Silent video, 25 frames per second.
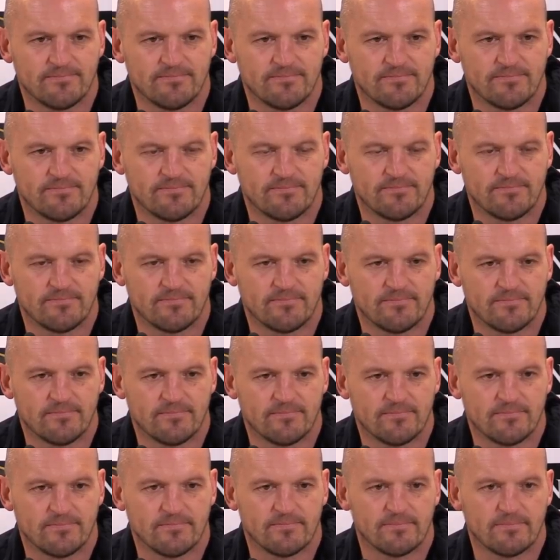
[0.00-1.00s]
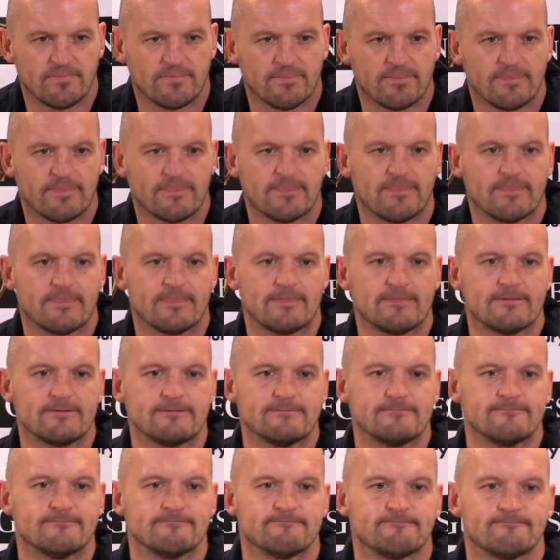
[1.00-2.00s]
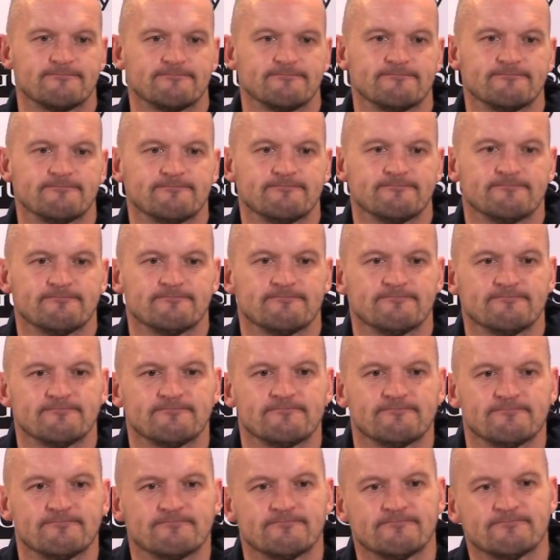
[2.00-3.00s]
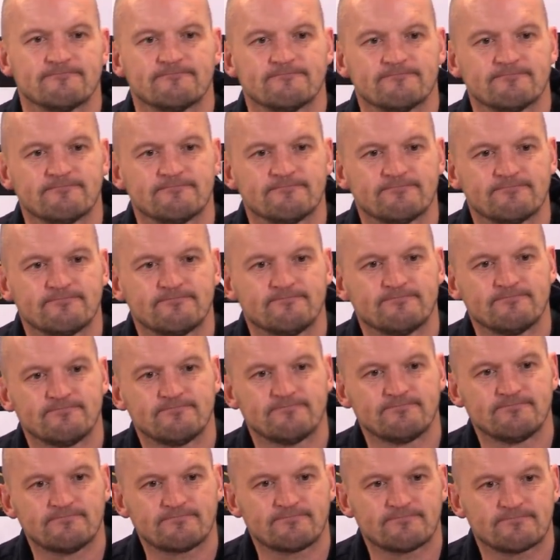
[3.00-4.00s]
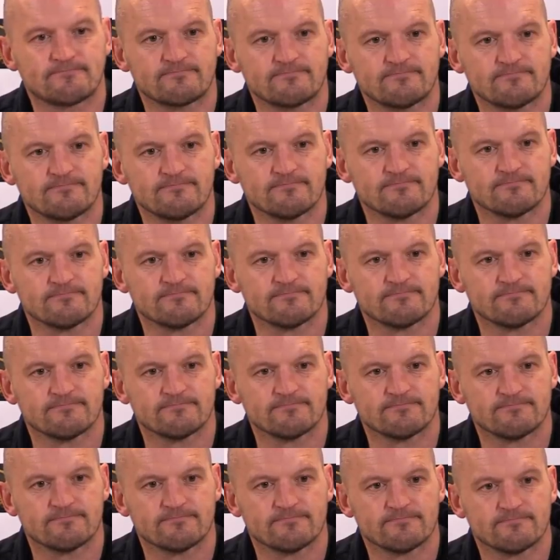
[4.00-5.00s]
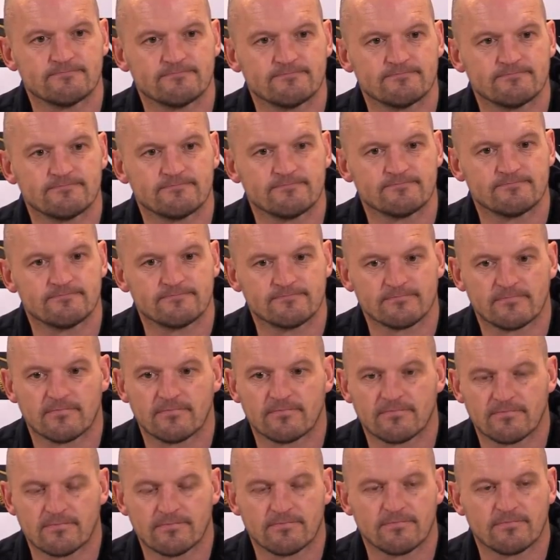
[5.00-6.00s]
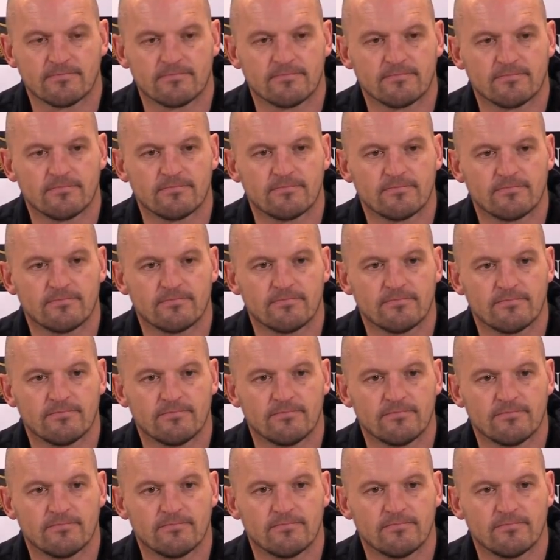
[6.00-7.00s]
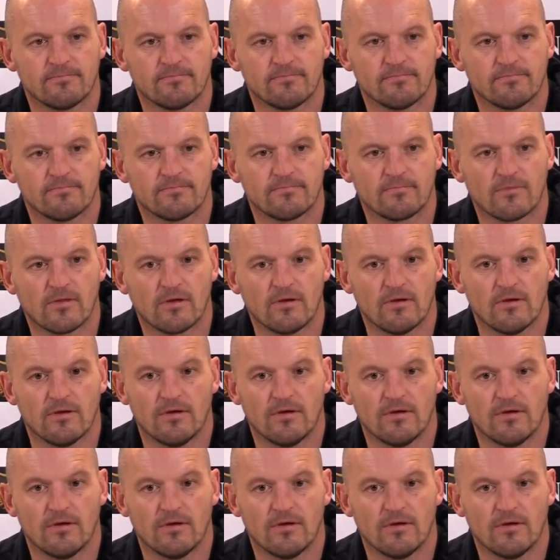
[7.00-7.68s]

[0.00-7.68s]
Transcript: [no speech]